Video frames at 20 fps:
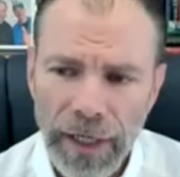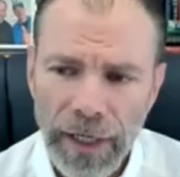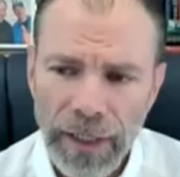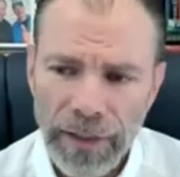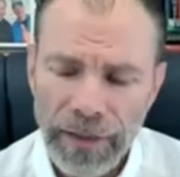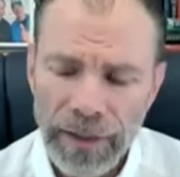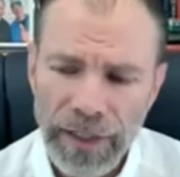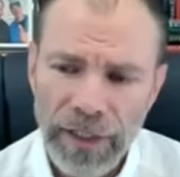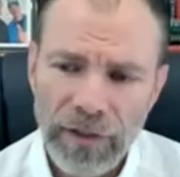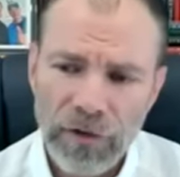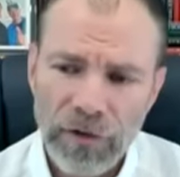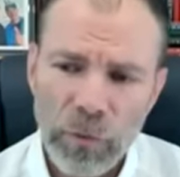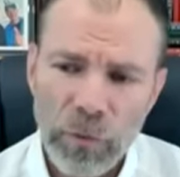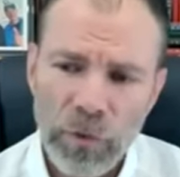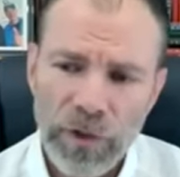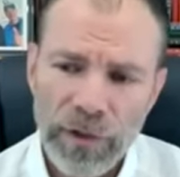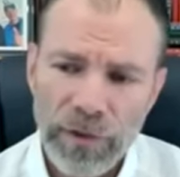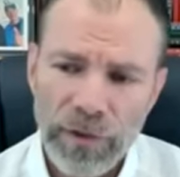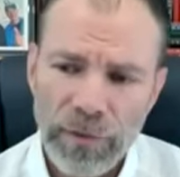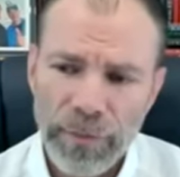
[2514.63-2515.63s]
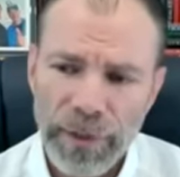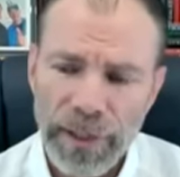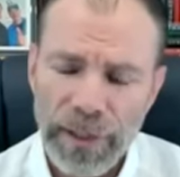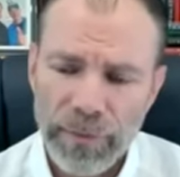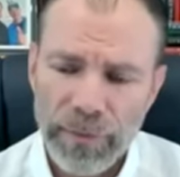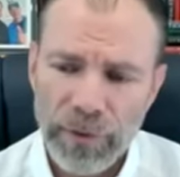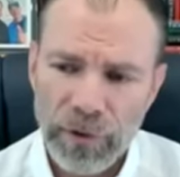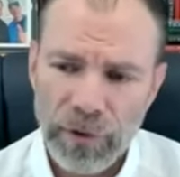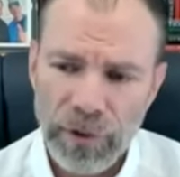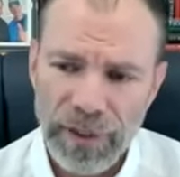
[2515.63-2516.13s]
I think it's worth
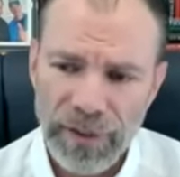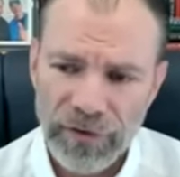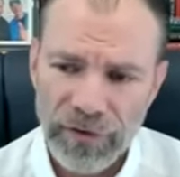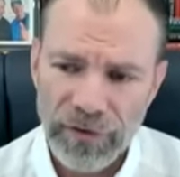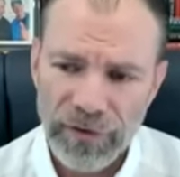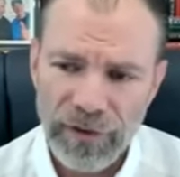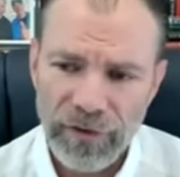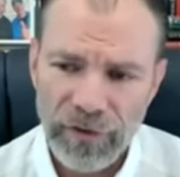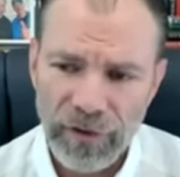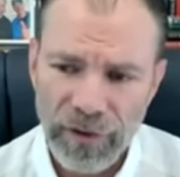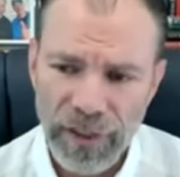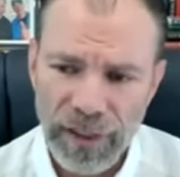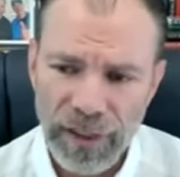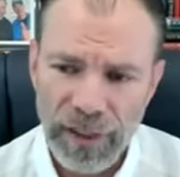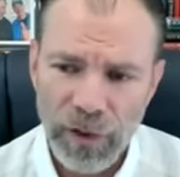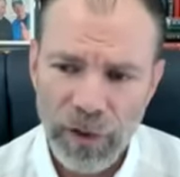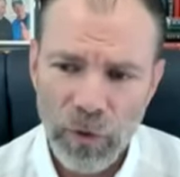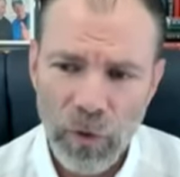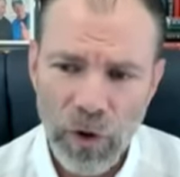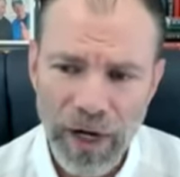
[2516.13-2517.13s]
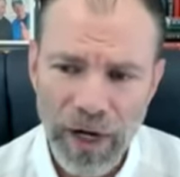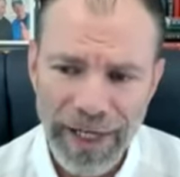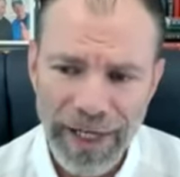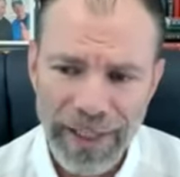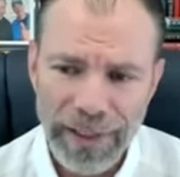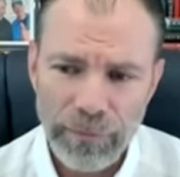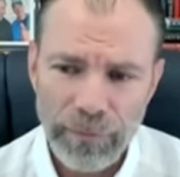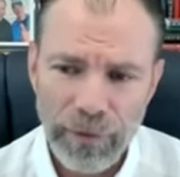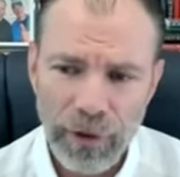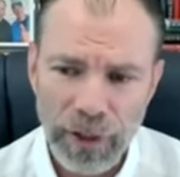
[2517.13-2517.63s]
people listening to the
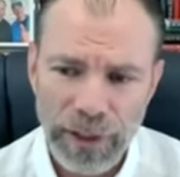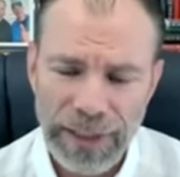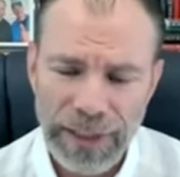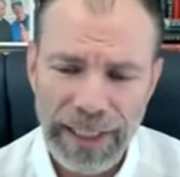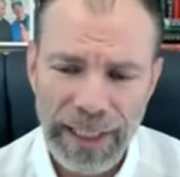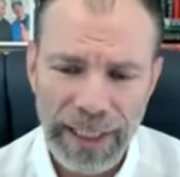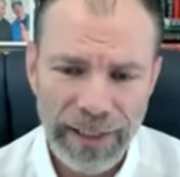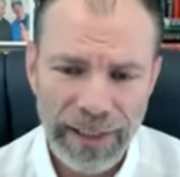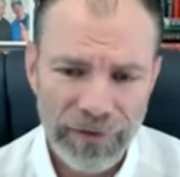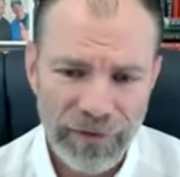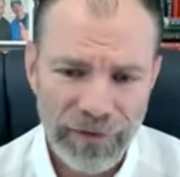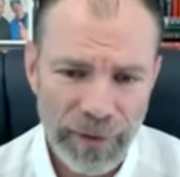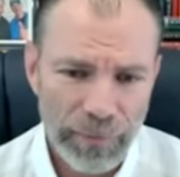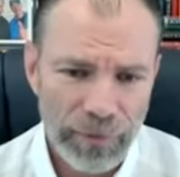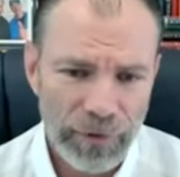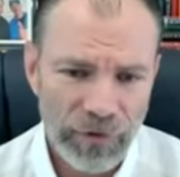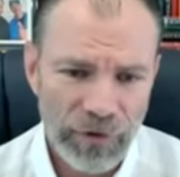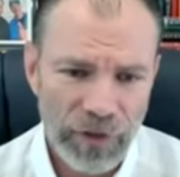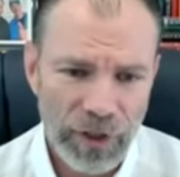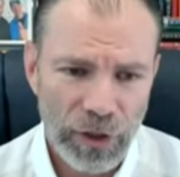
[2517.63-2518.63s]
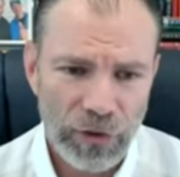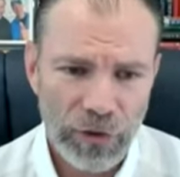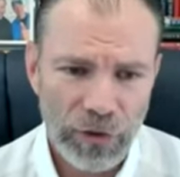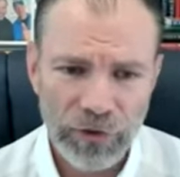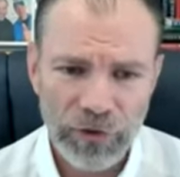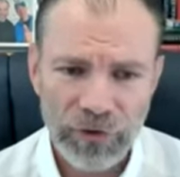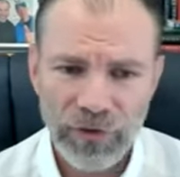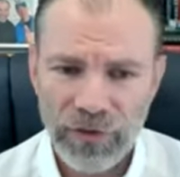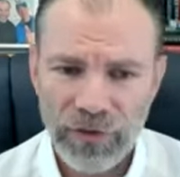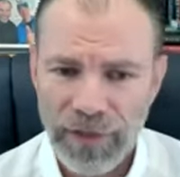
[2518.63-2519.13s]
Acquired podcast episode
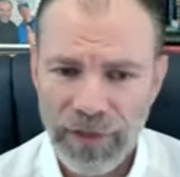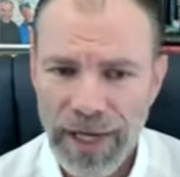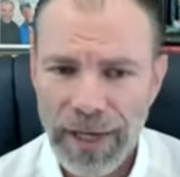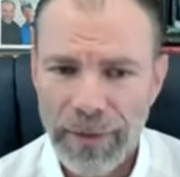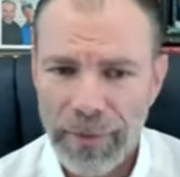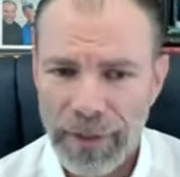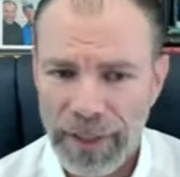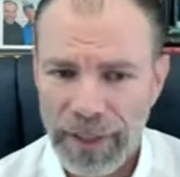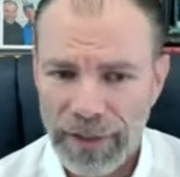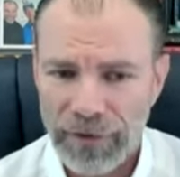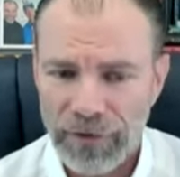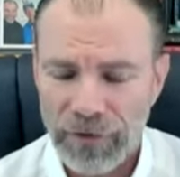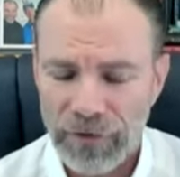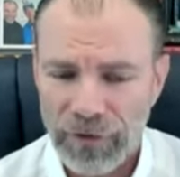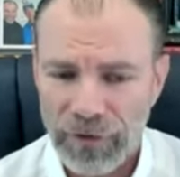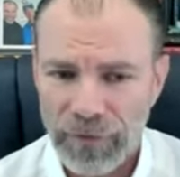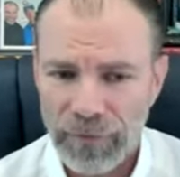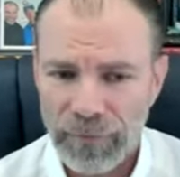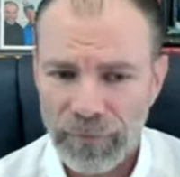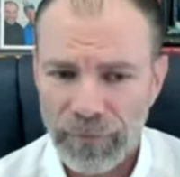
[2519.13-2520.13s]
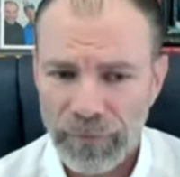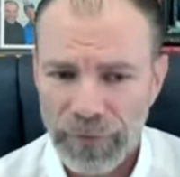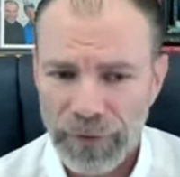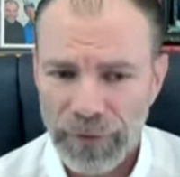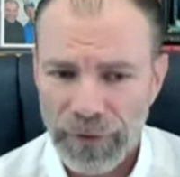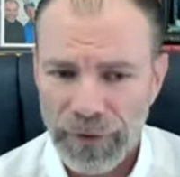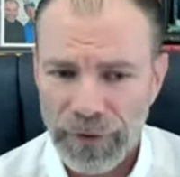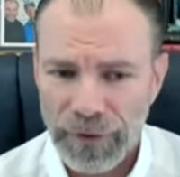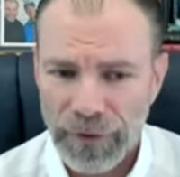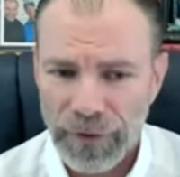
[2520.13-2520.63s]
on Starbucks.
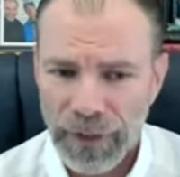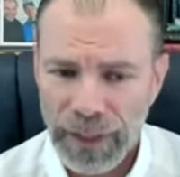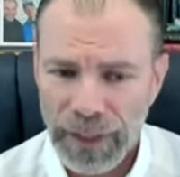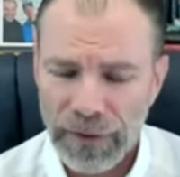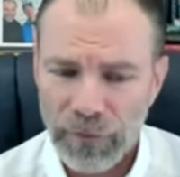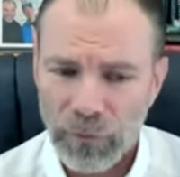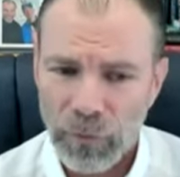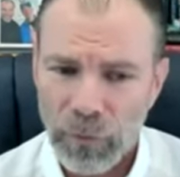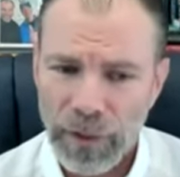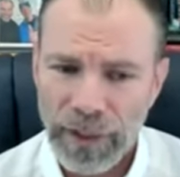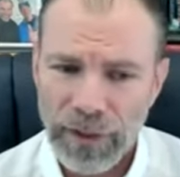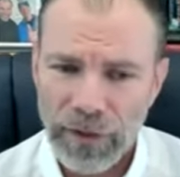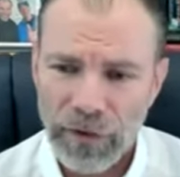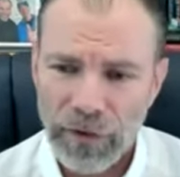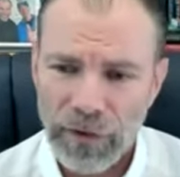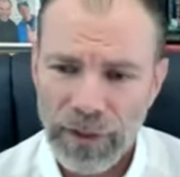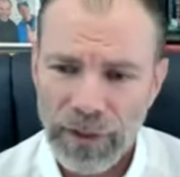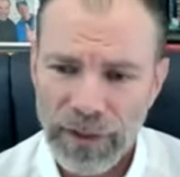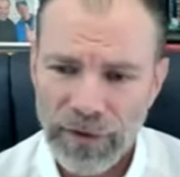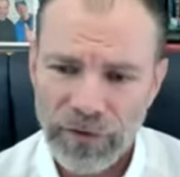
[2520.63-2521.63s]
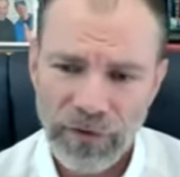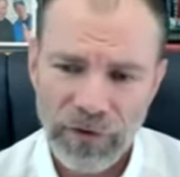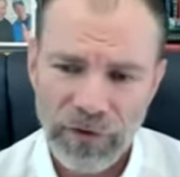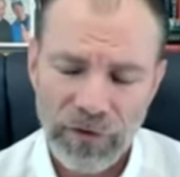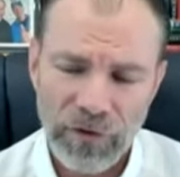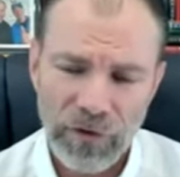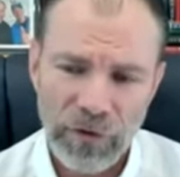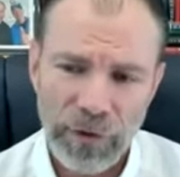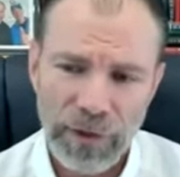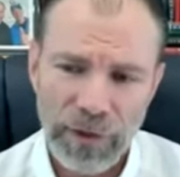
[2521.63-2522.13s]
And when you
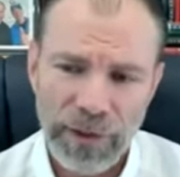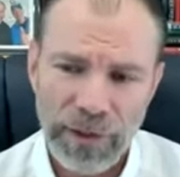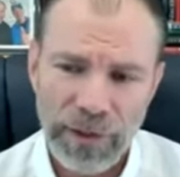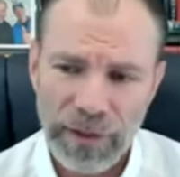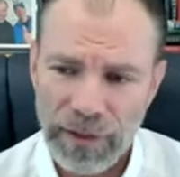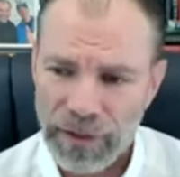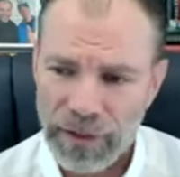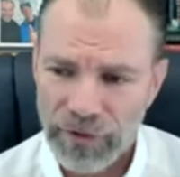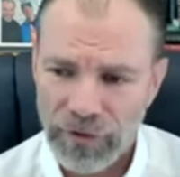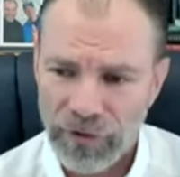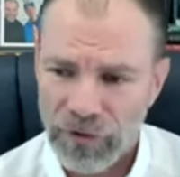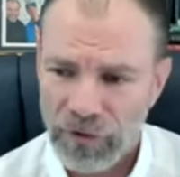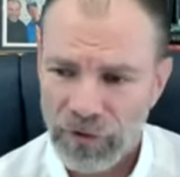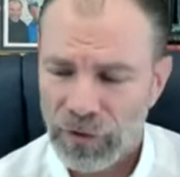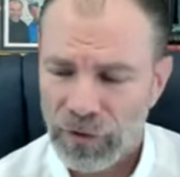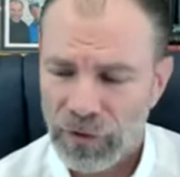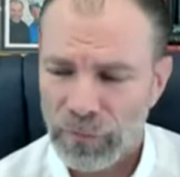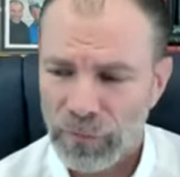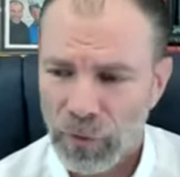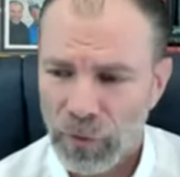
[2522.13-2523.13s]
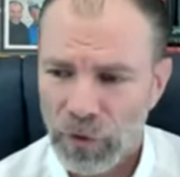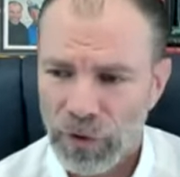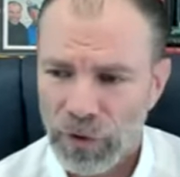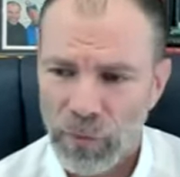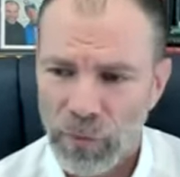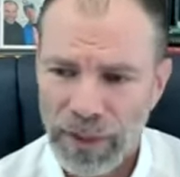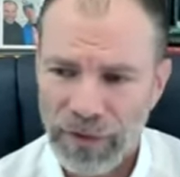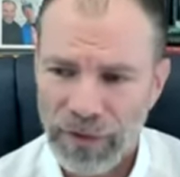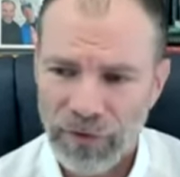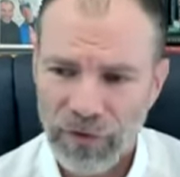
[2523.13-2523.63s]
listen to it more
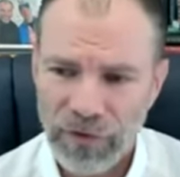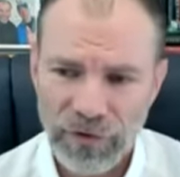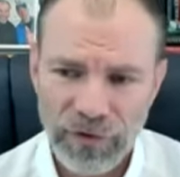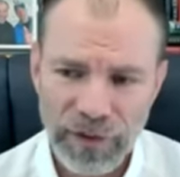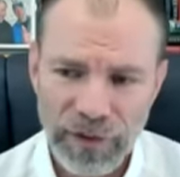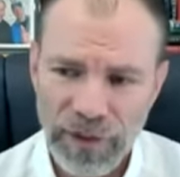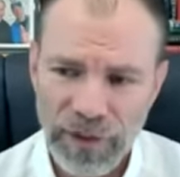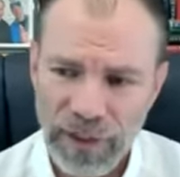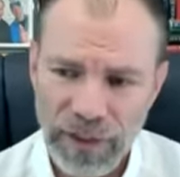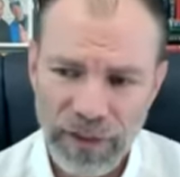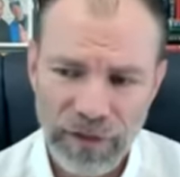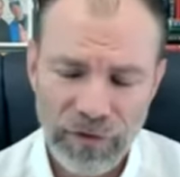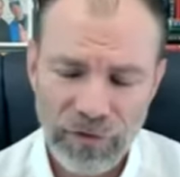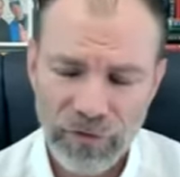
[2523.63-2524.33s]
than once, because I think it's